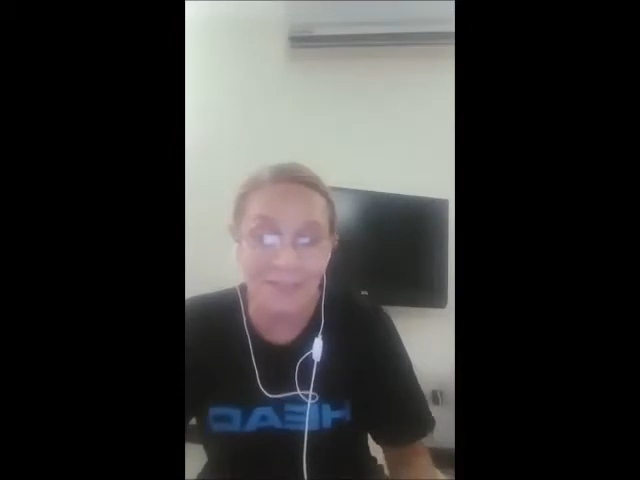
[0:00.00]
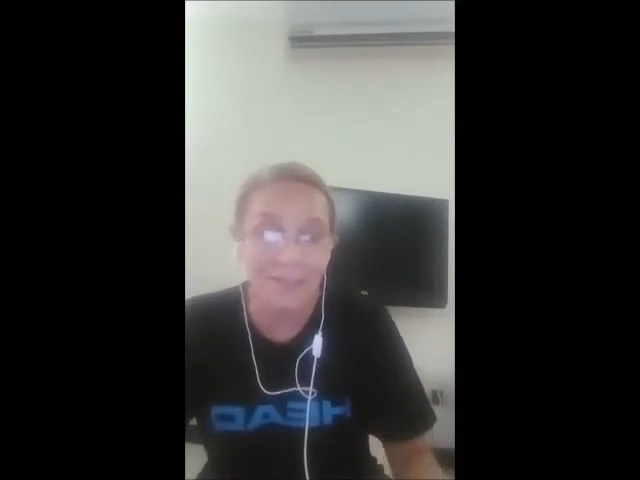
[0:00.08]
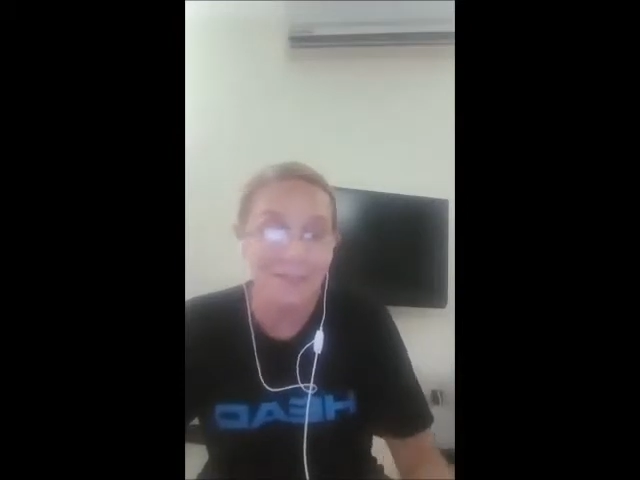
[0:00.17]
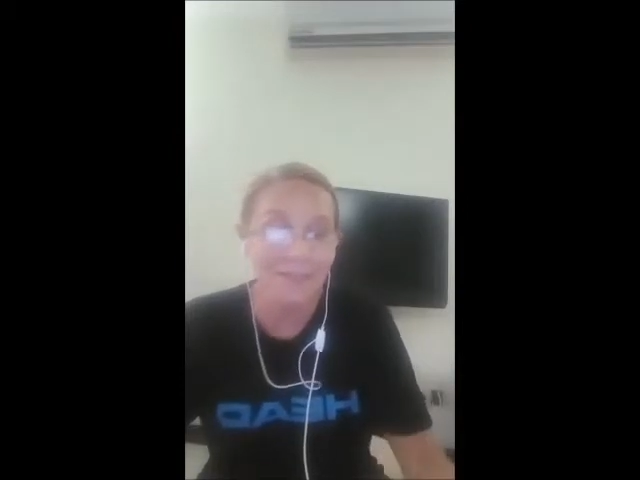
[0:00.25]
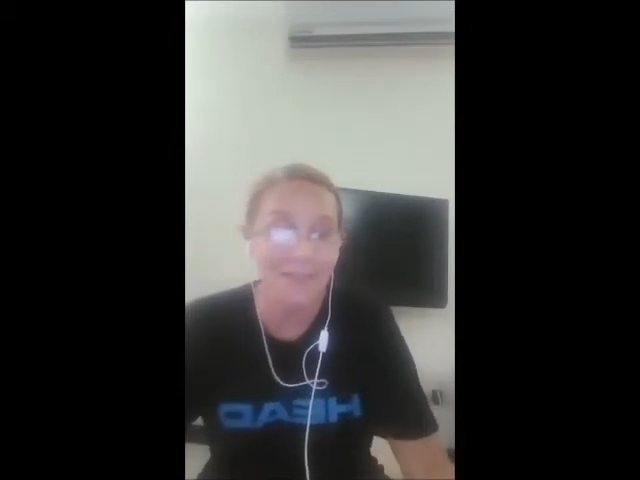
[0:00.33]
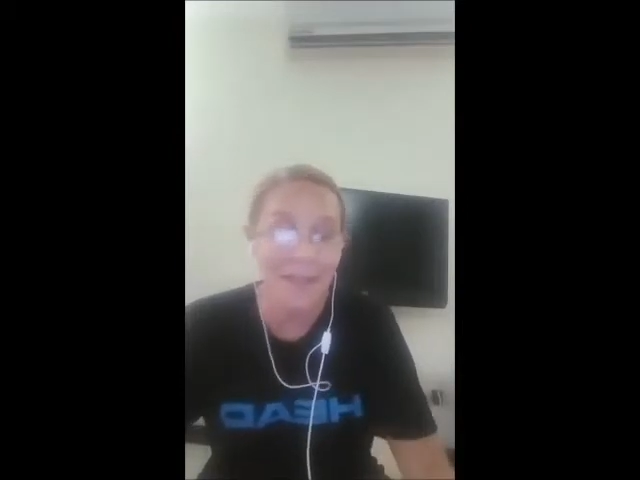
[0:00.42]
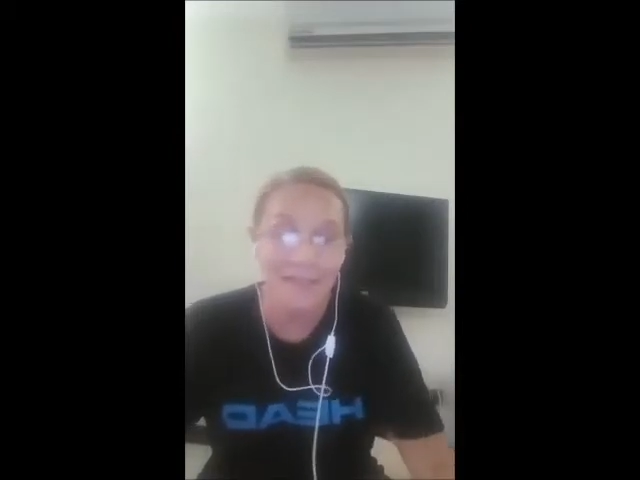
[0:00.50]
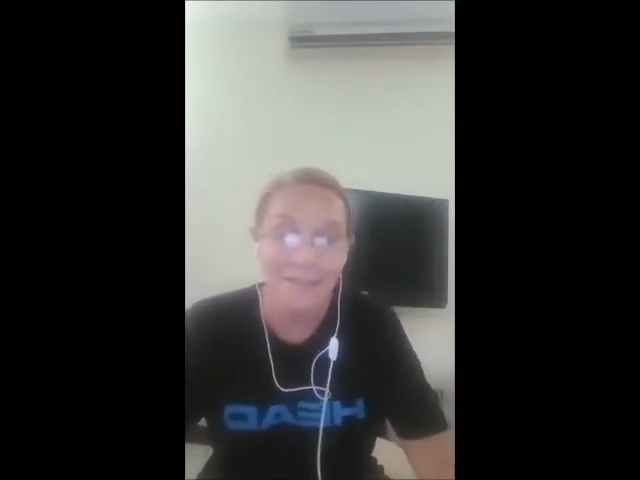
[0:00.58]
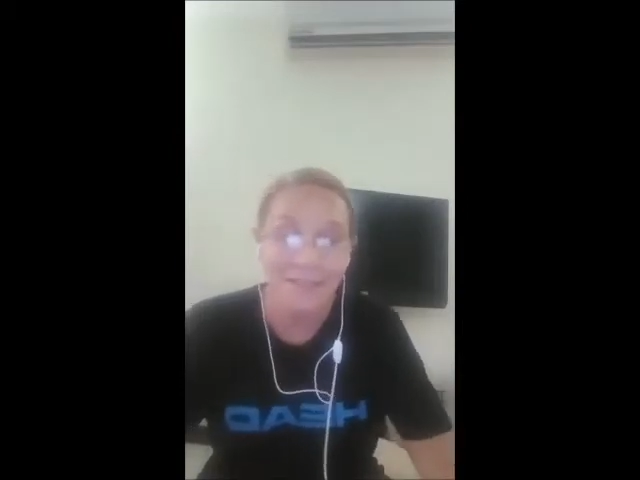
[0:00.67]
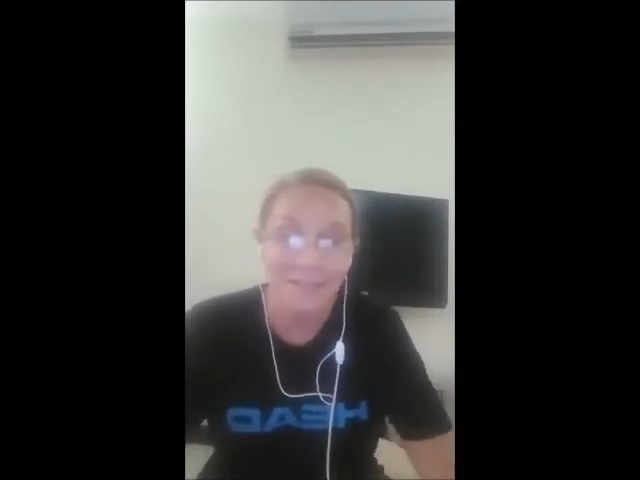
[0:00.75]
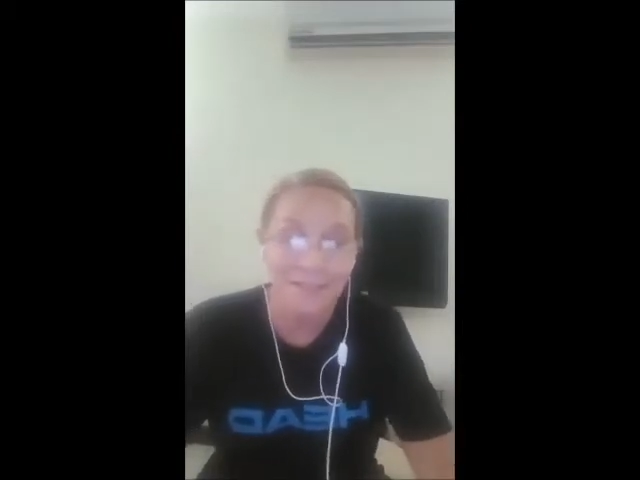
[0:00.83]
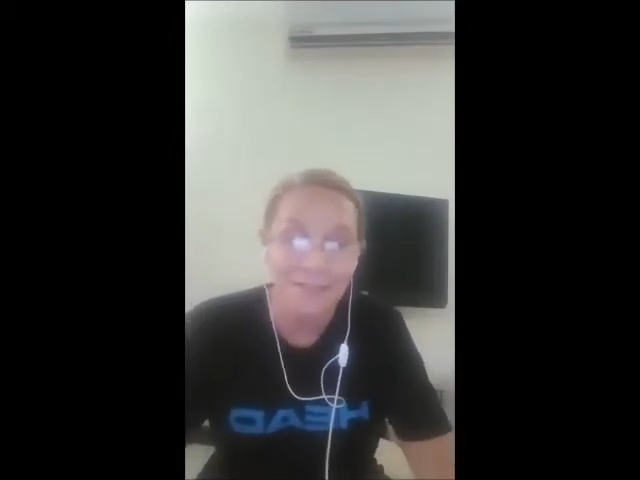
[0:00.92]

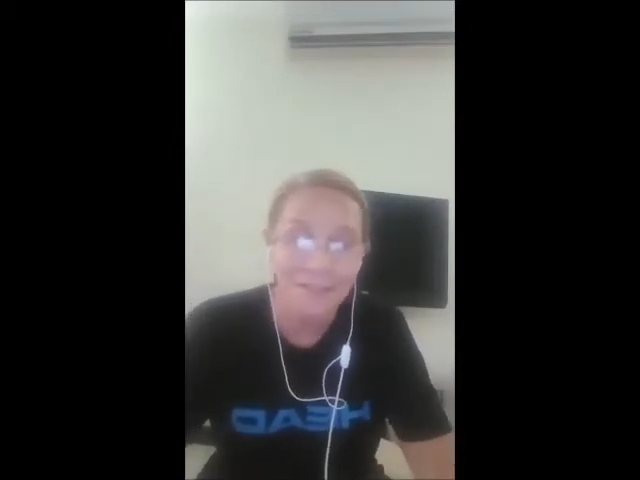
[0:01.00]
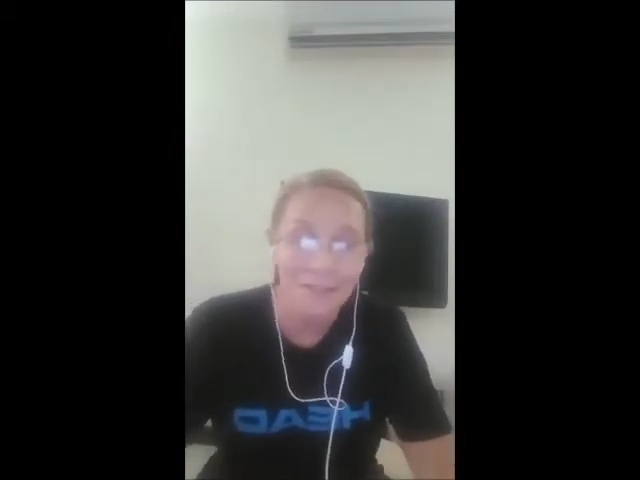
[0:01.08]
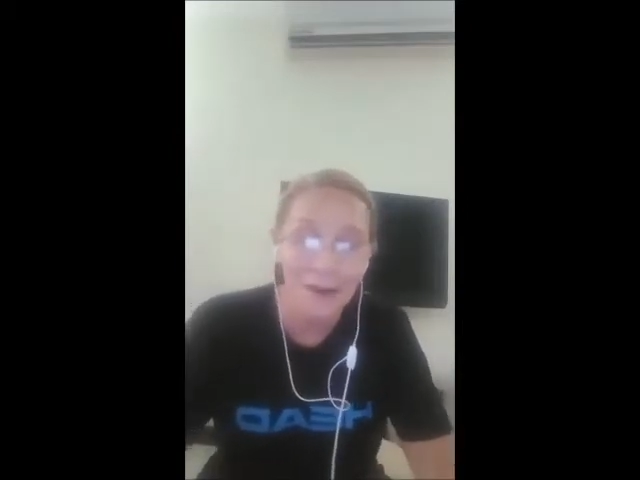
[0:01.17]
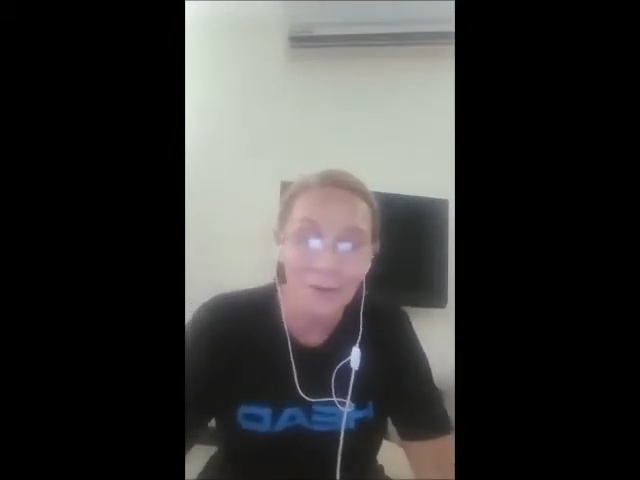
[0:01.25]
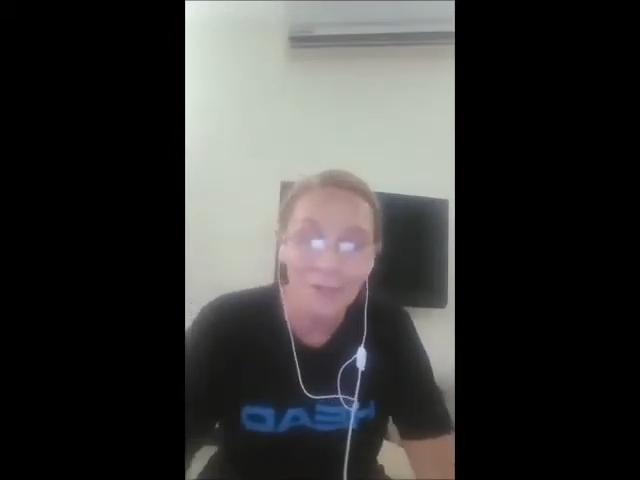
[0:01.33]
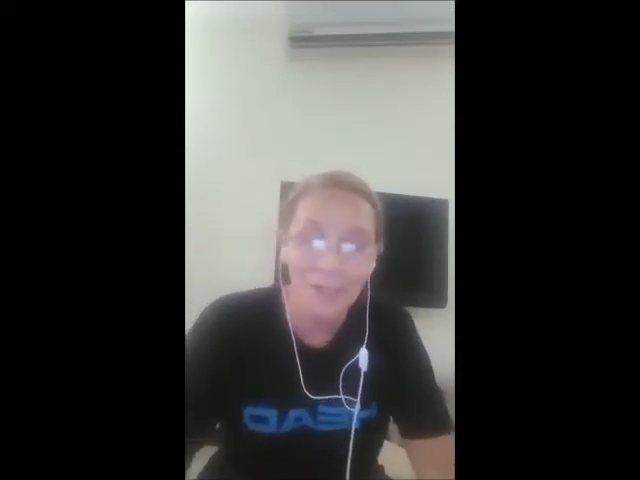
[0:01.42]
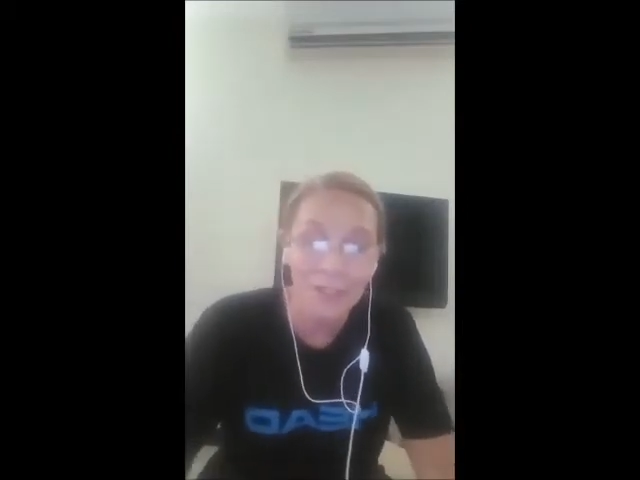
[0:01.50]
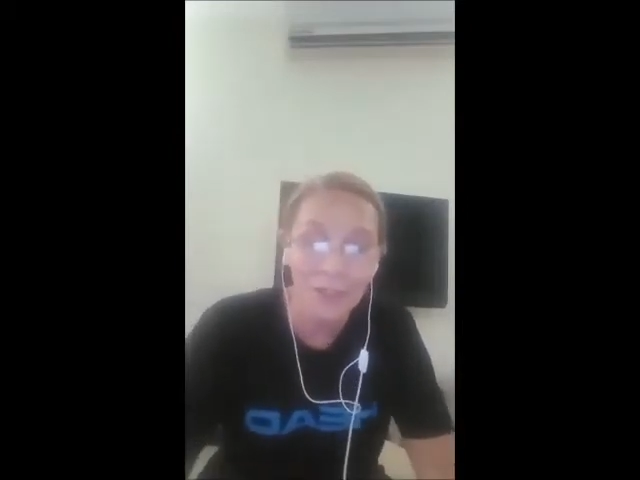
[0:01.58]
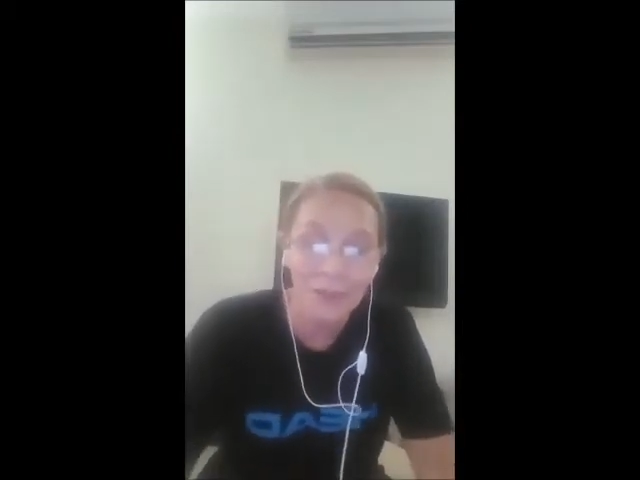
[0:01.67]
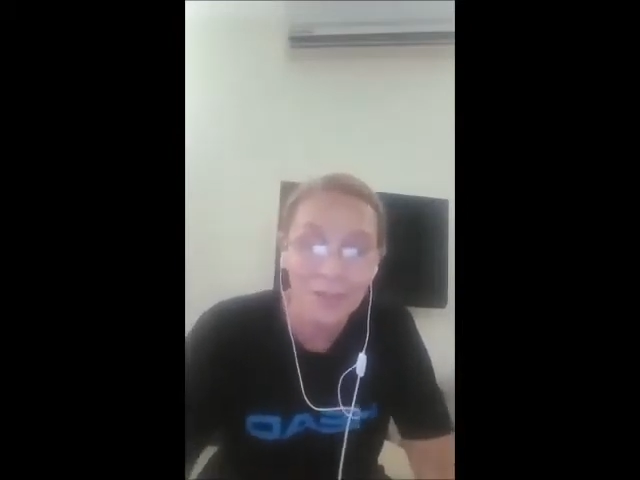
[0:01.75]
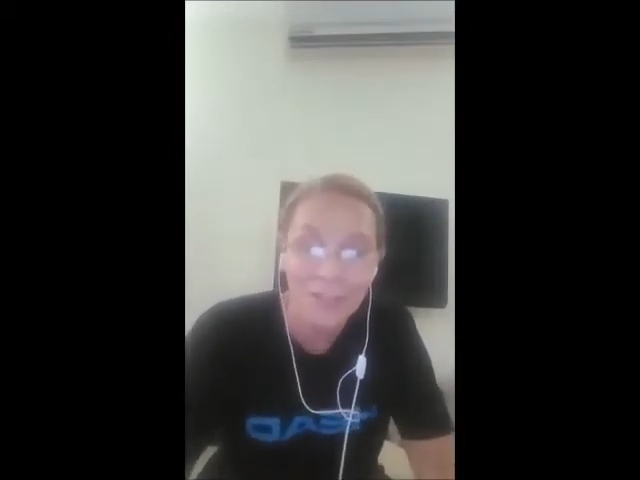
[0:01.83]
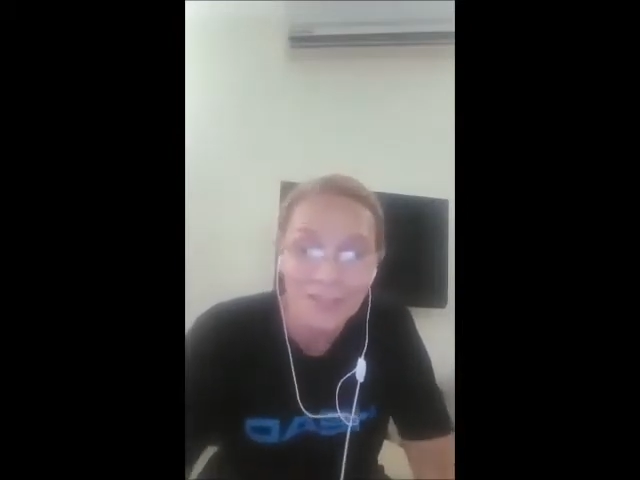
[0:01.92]
realizing how
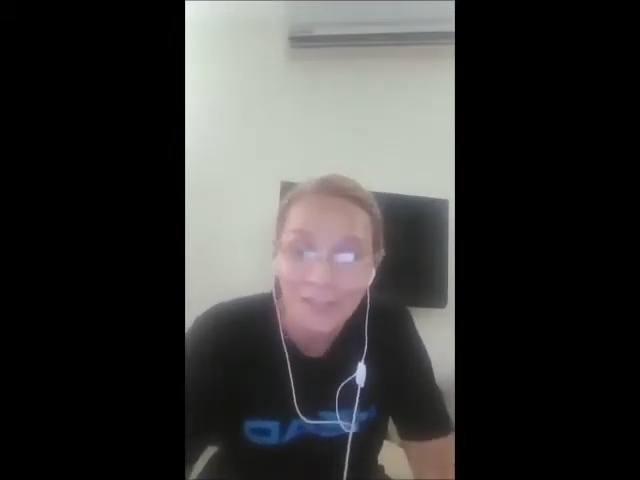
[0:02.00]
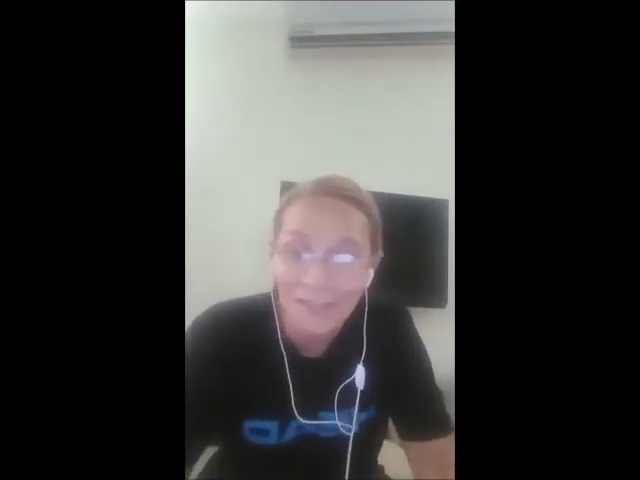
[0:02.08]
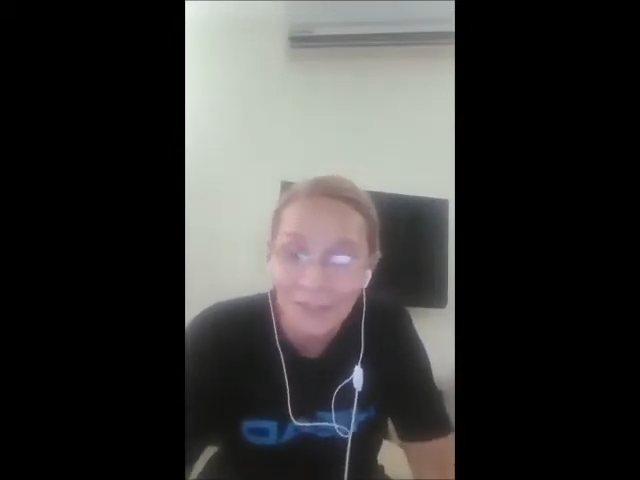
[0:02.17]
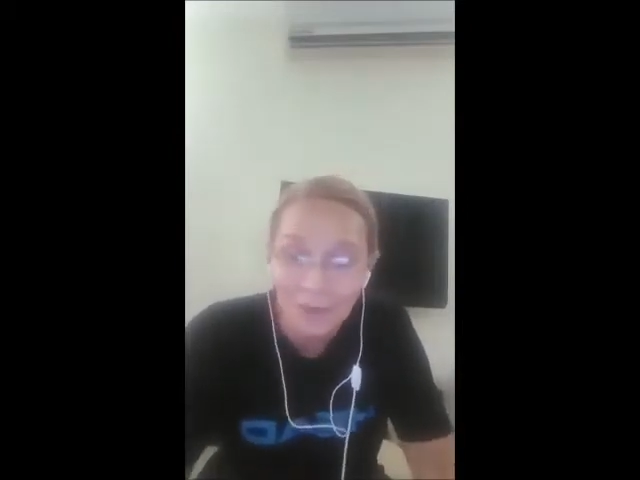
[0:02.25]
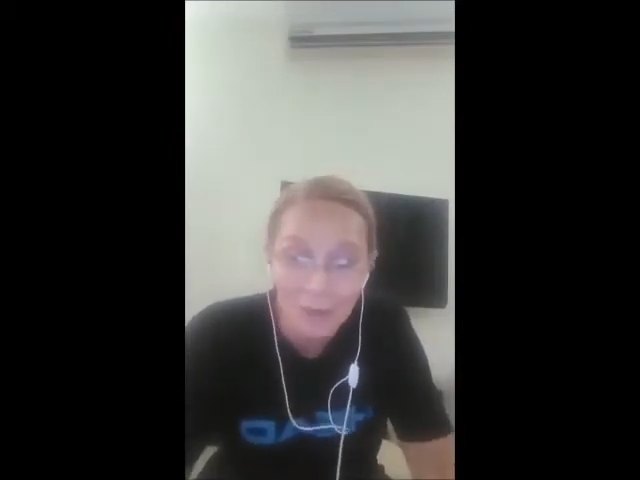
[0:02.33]
ridiculous it is